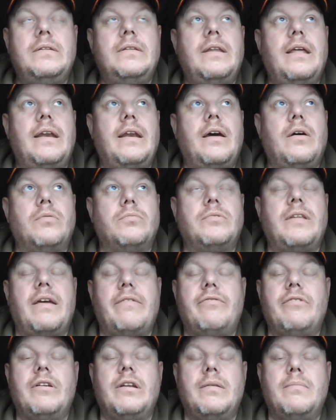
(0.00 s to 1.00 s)
then I'll
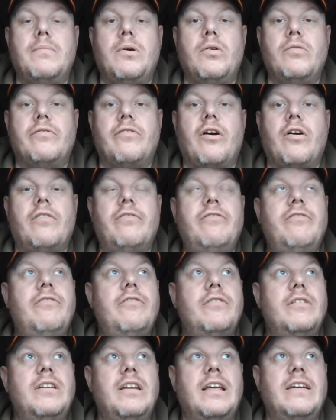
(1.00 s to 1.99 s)
definitely move off,
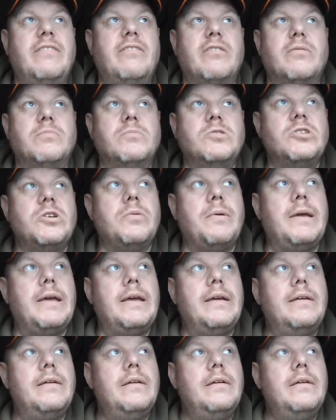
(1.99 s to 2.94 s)
leave them to it.